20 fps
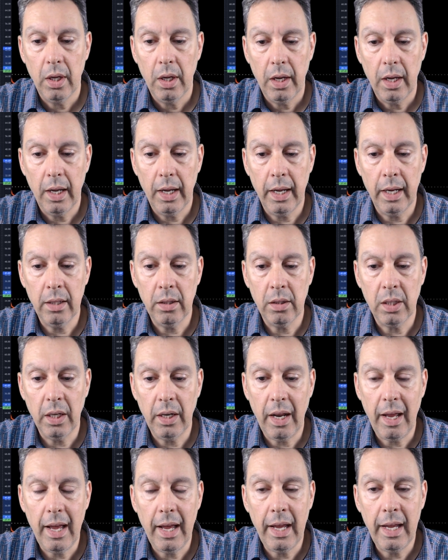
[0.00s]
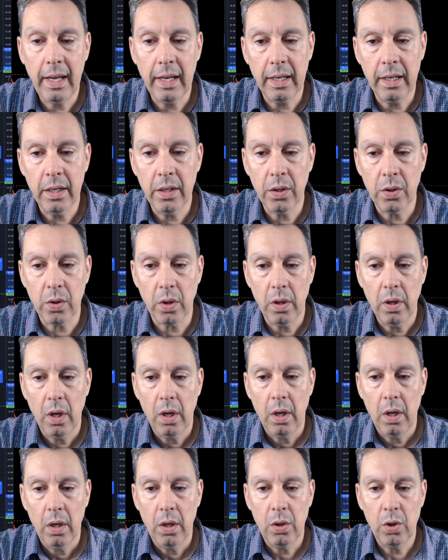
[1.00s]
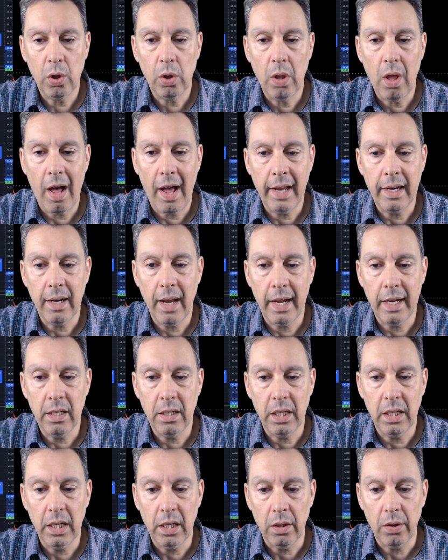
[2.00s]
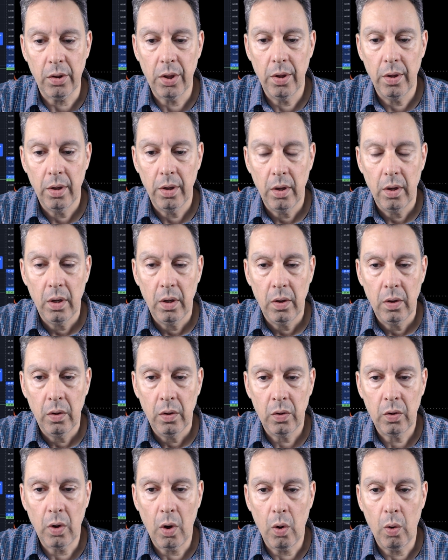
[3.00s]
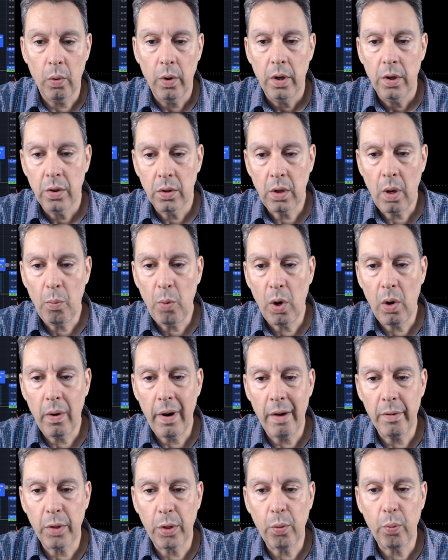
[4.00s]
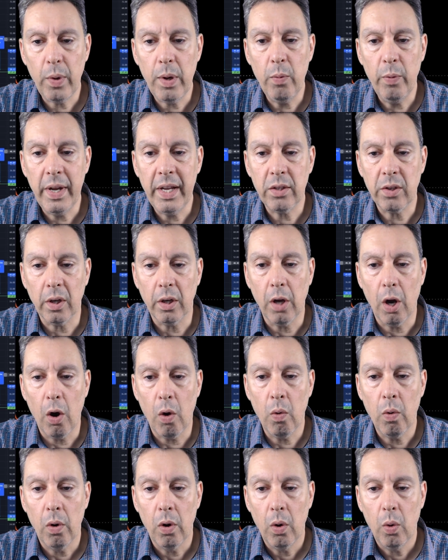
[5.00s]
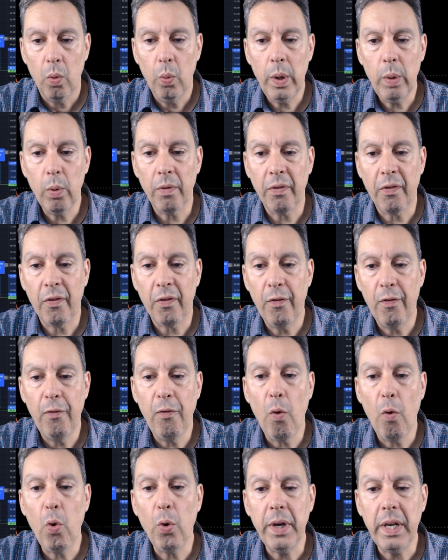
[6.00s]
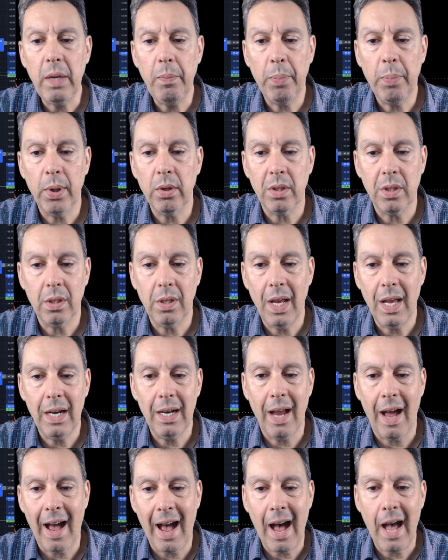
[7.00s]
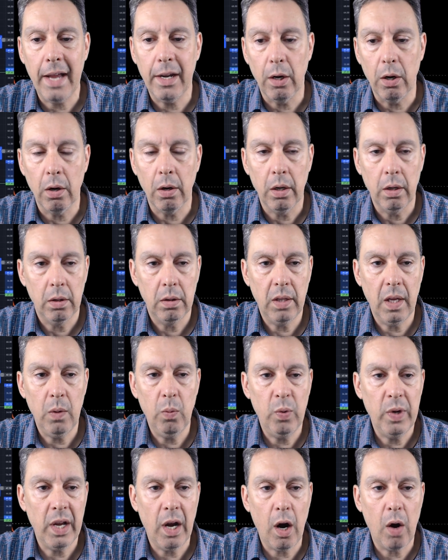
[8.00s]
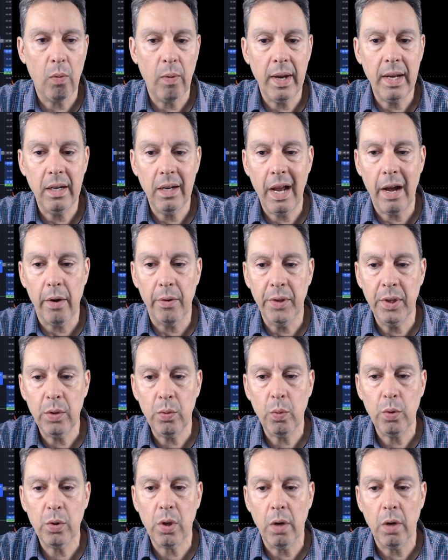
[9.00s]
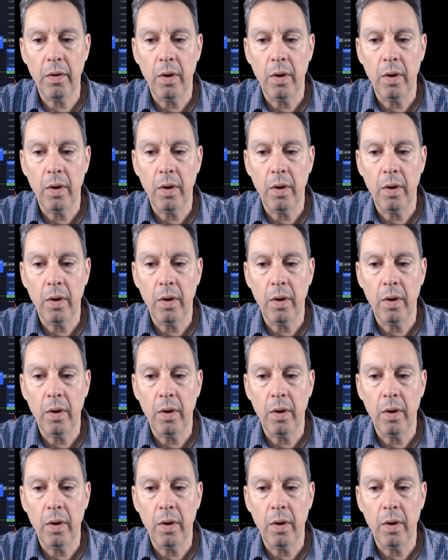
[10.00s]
and today is July 19th. So somewhere around 3 weeks ago, we were 40% higher than we are right now. This was a